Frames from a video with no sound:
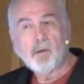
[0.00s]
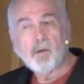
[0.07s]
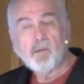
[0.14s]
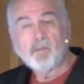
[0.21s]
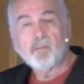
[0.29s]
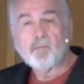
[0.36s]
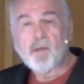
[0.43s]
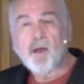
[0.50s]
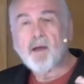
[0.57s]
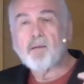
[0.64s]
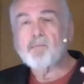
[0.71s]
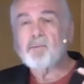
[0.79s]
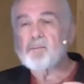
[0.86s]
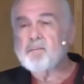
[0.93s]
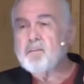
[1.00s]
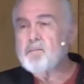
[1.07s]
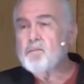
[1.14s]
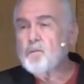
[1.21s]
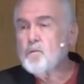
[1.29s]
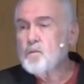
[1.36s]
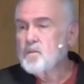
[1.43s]
Sometimes it's
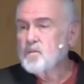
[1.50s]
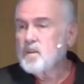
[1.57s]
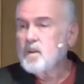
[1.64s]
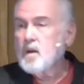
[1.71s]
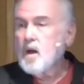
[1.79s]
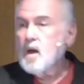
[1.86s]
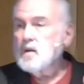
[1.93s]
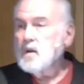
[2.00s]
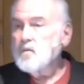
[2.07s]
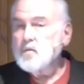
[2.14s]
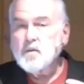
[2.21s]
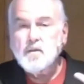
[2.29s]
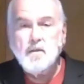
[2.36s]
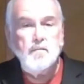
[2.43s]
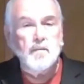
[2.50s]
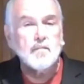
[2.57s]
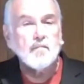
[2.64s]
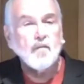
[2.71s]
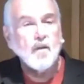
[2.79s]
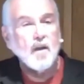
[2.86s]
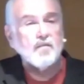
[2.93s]
easier to see God loving them than
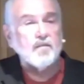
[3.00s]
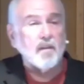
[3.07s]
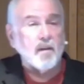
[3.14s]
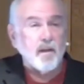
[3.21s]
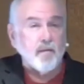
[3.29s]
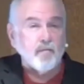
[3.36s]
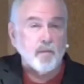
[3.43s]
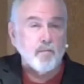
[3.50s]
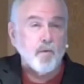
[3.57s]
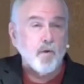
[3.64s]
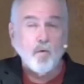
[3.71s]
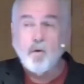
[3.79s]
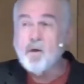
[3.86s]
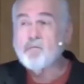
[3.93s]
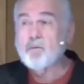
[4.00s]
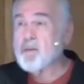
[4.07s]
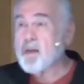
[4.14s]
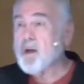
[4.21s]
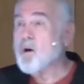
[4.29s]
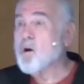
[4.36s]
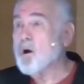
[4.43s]
for us to love them, whoever
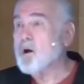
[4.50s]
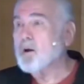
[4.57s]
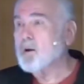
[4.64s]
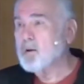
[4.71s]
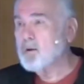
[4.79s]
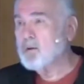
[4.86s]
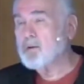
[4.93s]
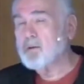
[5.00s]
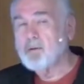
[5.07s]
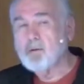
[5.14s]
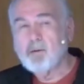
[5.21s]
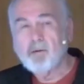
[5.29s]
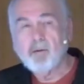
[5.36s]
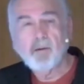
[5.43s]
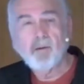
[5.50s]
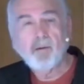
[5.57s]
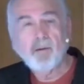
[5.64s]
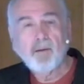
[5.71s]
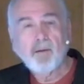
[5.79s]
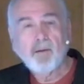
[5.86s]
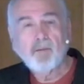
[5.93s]
they are,
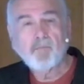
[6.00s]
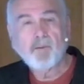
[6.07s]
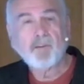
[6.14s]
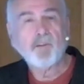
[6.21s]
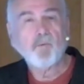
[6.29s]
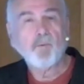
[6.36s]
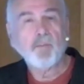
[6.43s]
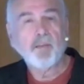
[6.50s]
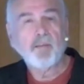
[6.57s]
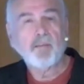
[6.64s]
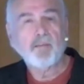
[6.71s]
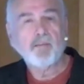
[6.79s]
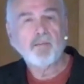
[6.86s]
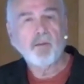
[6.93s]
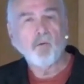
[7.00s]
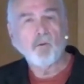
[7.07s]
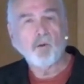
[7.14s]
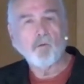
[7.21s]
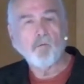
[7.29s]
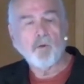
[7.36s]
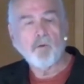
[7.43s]
especially when they don't
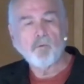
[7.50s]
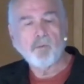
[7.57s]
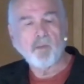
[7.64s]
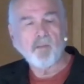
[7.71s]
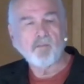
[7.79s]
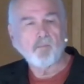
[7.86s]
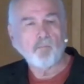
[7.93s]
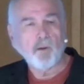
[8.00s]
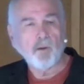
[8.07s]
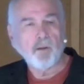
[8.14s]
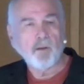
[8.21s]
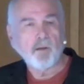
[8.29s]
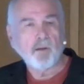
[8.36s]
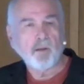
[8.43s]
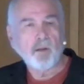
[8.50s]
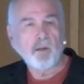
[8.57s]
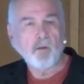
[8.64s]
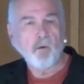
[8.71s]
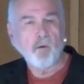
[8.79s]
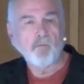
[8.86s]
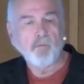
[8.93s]
agree with us politically,
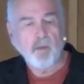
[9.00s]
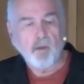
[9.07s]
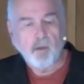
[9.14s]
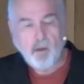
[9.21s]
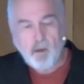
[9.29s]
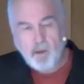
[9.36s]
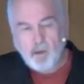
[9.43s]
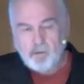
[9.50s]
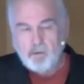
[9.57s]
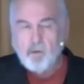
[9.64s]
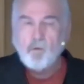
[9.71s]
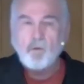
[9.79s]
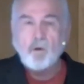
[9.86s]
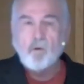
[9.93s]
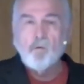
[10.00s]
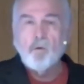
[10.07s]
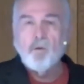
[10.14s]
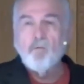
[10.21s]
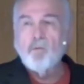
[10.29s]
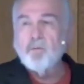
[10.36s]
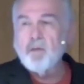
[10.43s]
or they don't
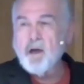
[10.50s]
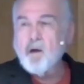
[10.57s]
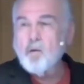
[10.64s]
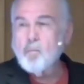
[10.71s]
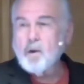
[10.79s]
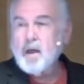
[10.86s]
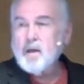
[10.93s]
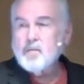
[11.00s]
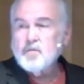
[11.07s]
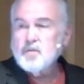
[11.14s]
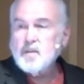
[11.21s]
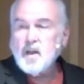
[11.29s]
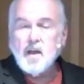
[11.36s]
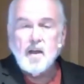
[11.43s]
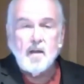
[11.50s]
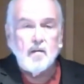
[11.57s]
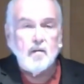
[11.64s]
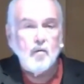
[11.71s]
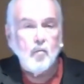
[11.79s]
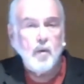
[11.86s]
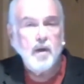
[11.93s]
agree with our lifestyle,
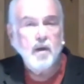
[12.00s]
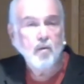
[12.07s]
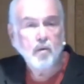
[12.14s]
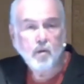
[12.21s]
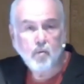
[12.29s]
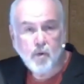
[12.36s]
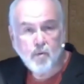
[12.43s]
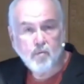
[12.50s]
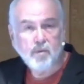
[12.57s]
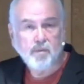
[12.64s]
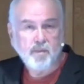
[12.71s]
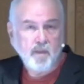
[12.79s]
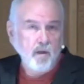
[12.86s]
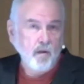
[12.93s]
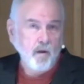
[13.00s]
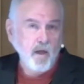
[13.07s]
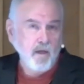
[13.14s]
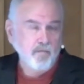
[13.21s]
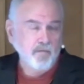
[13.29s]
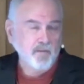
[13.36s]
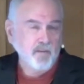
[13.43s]
or we don't agree with their
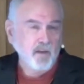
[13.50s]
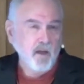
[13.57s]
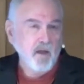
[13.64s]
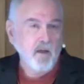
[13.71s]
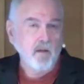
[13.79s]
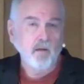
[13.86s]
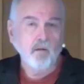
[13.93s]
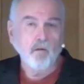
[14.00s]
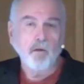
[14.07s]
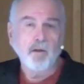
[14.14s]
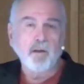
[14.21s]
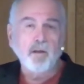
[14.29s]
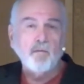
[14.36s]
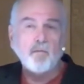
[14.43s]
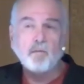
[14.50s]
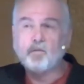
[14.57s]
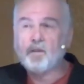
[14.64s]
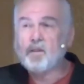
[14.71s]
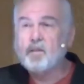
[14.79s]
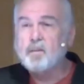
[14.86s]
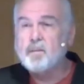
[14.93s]
lifestyle, or any of those
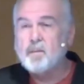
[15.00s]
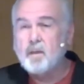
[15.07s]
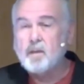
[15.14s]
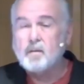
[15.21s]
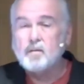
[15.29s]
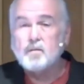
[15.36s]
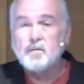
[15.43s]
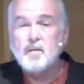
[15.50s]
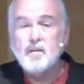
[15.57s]
other things.